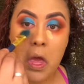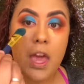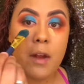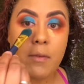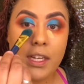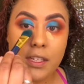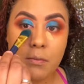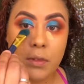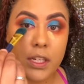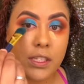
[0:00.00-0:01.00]
And I'm not going
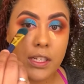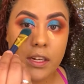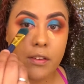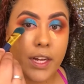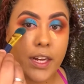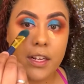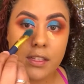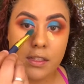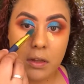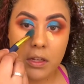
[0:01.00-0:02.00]
to put concealer right here
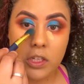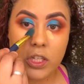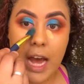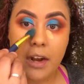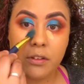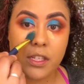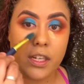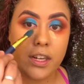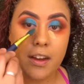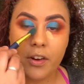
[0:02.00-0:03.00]
because shadow is going
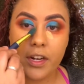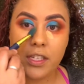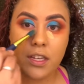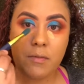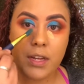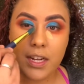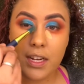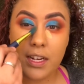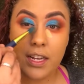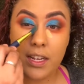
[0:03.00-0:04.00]
to cover it. So I'm not going
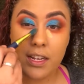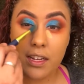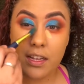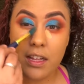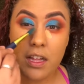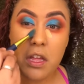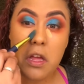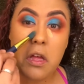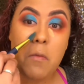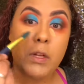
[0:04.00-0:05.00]
to like
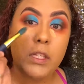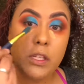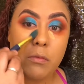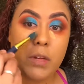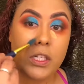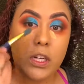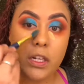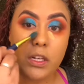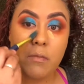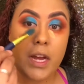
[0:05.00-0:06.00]
put too much
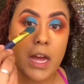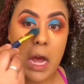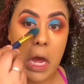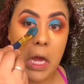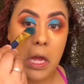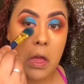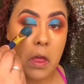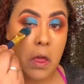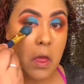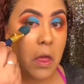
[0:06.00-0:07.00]
under my eye.
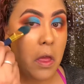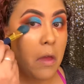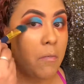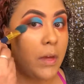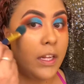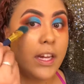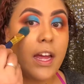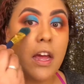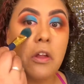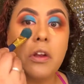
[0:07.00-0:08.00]
But look at
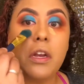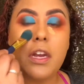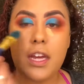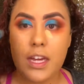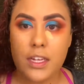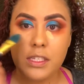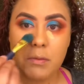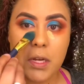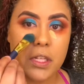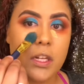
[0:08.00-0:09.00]
how nice
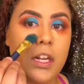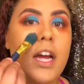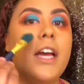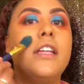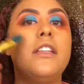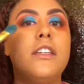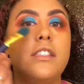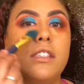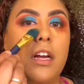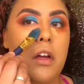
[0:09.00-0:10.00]
my under eye
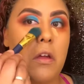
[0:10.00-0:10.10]
looks now.